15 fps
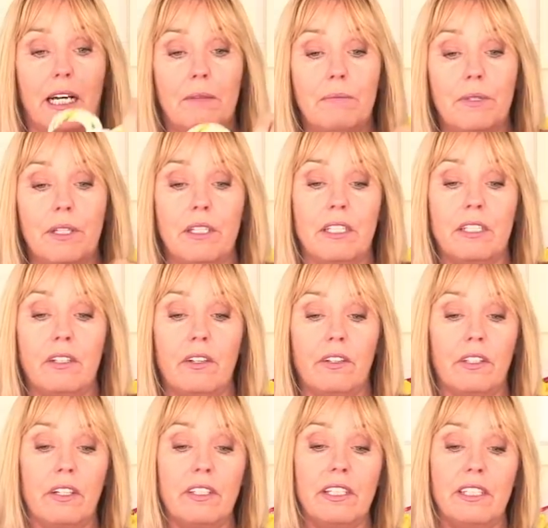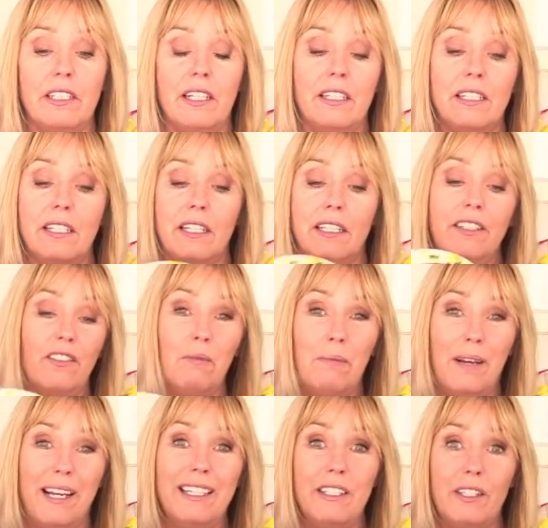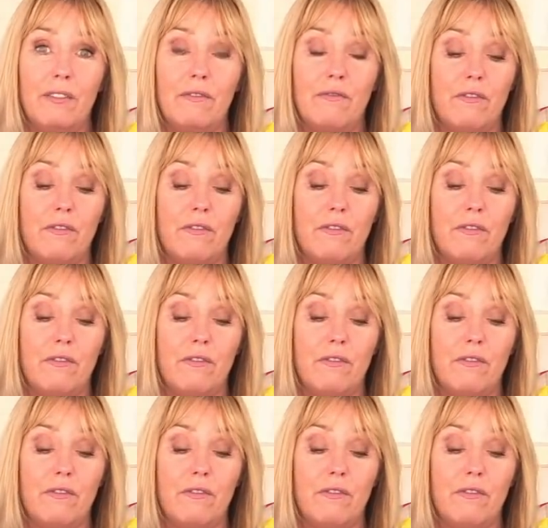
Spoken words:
And because it's got the gusset in the side, you've got plenty